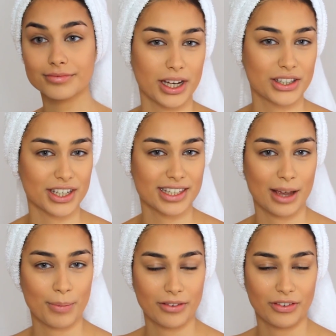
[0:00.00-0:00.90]
I just
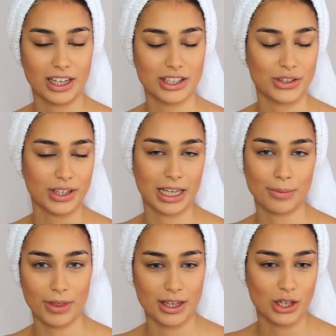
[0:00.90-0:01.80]
set my face to
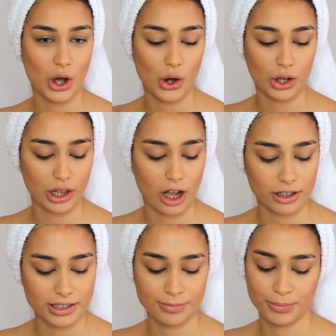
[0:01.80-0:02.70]
keep this all
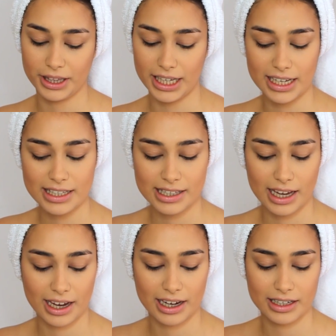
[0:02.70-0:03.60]
locked in place,
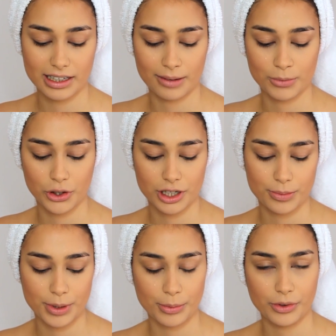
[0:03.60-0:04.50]
and I'm going
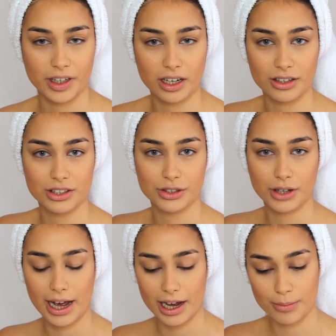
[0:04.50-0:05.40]
to be moving on
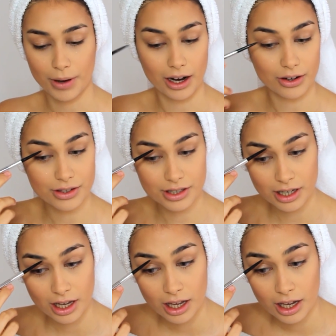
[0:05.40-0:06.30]
to
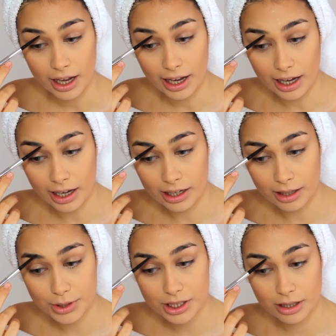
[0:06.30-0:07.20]
eyebrows. And
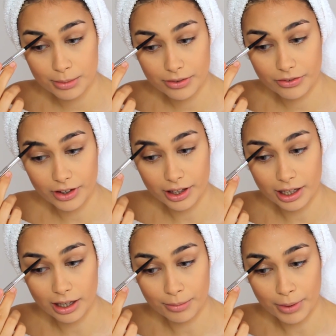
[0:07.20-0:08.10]
I'm just going to be
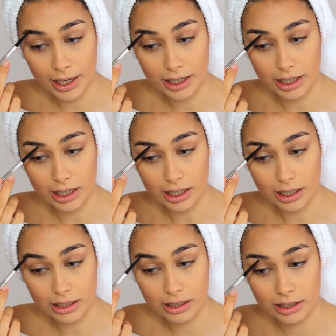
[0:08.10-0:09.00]
filling mine
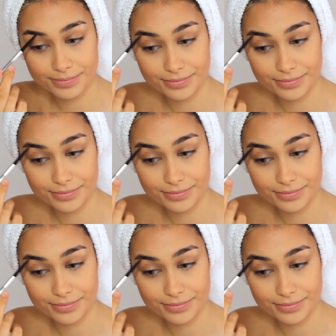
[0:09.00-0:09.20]
in.